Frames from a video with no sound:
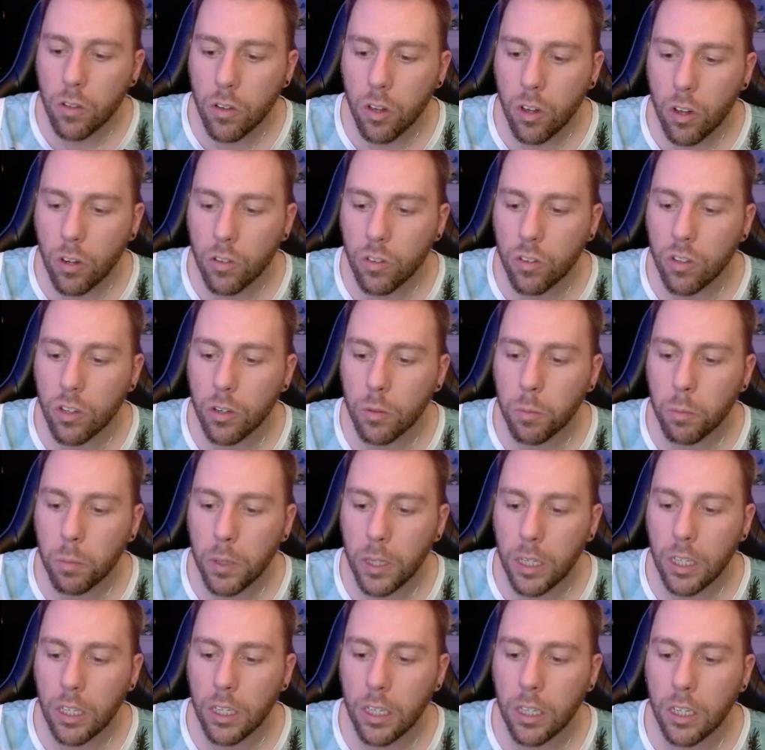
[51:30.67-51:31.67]
looks to
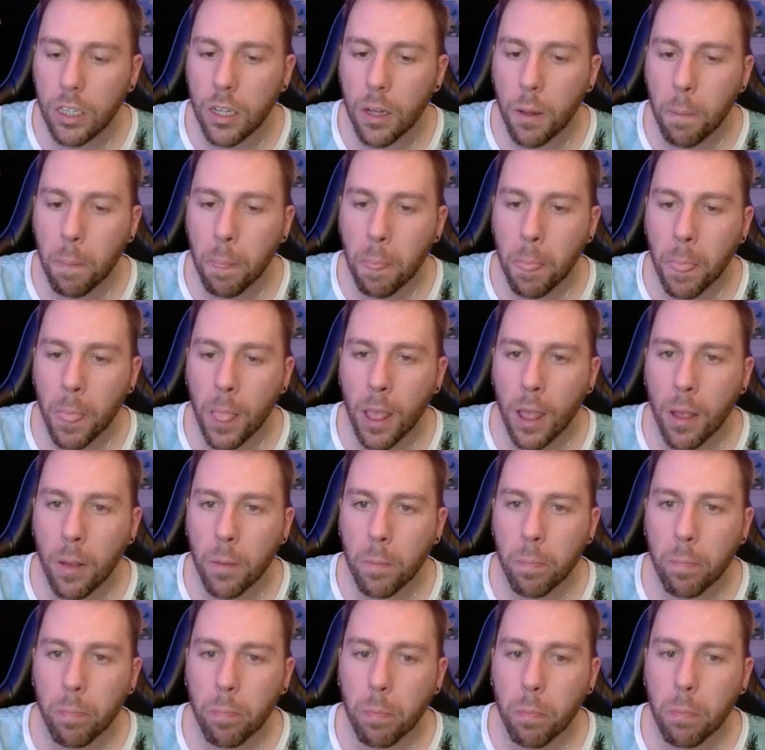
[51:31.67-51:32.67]
be...
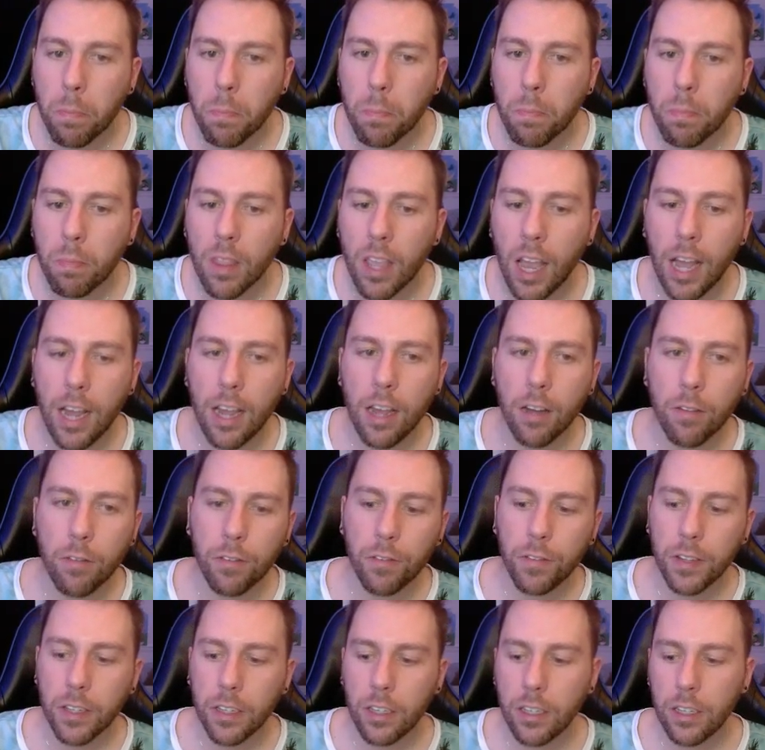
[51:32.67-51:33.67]
I have
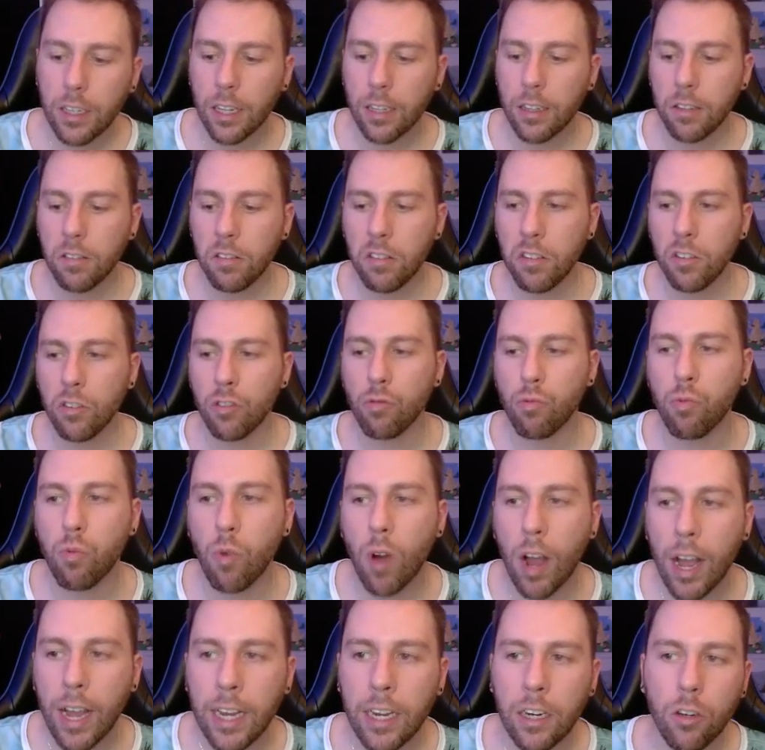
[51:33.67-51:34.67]
a feeling that this is
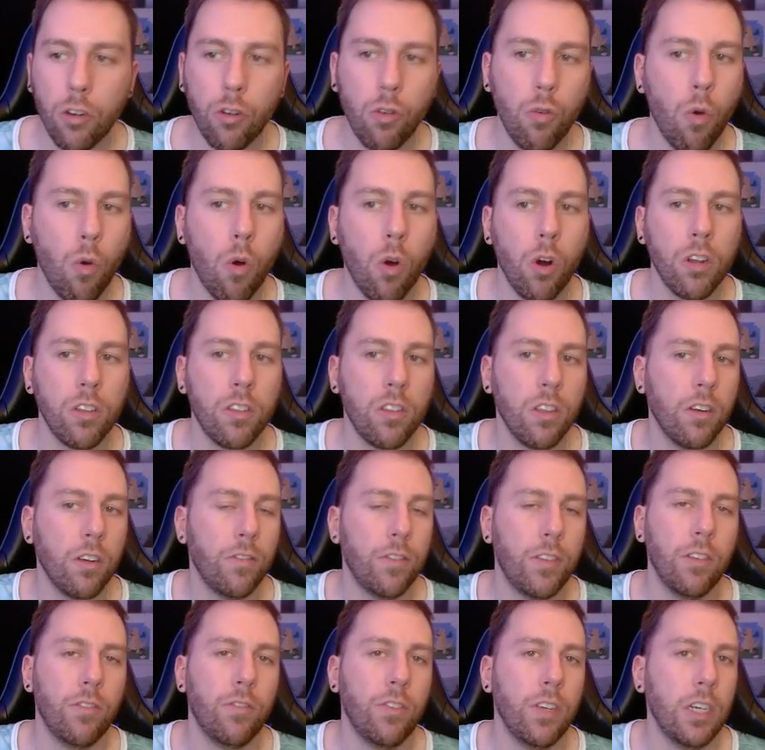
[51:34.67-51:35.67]
right north
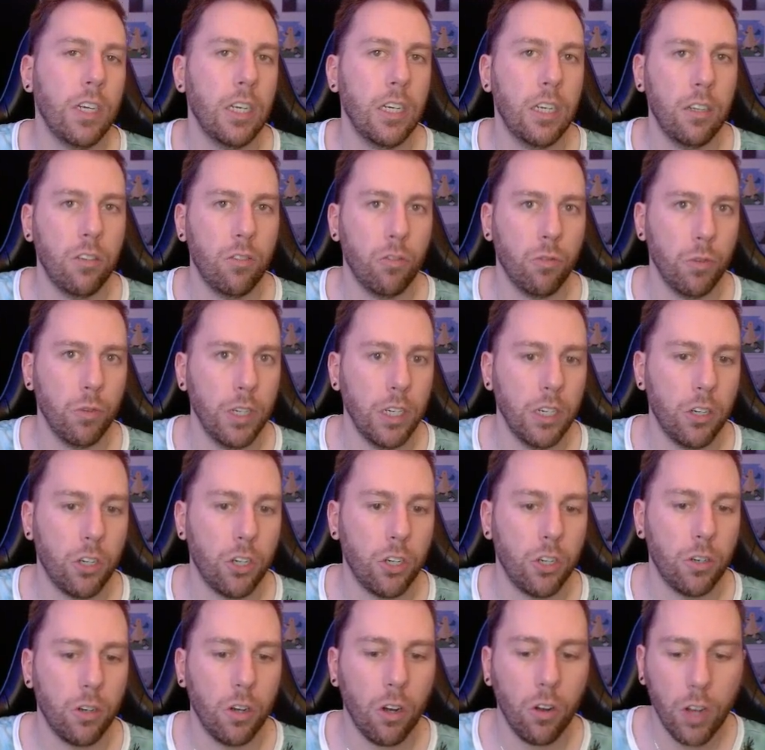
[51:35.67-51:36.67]
of Divinity's
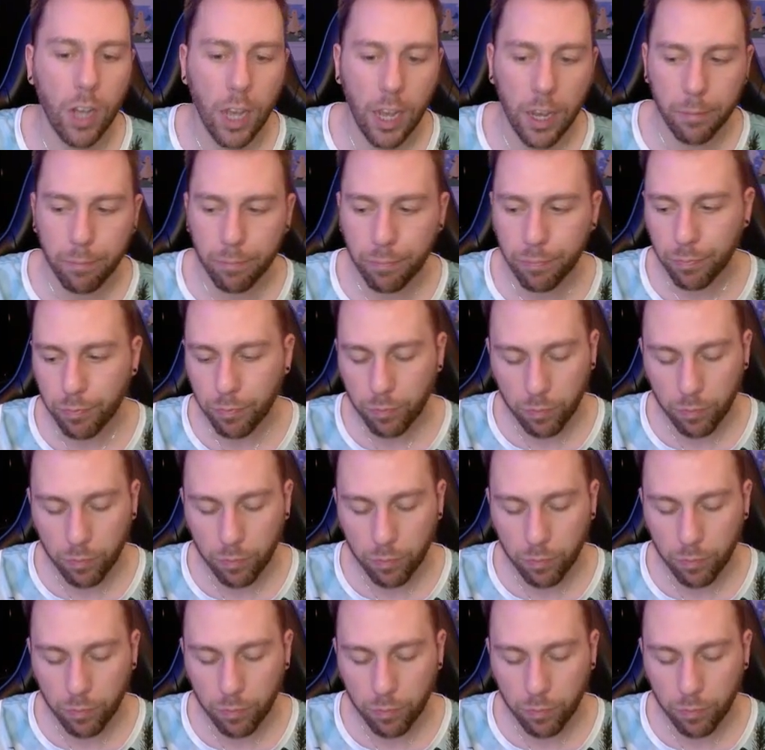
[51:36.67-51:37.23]
Reach, okay?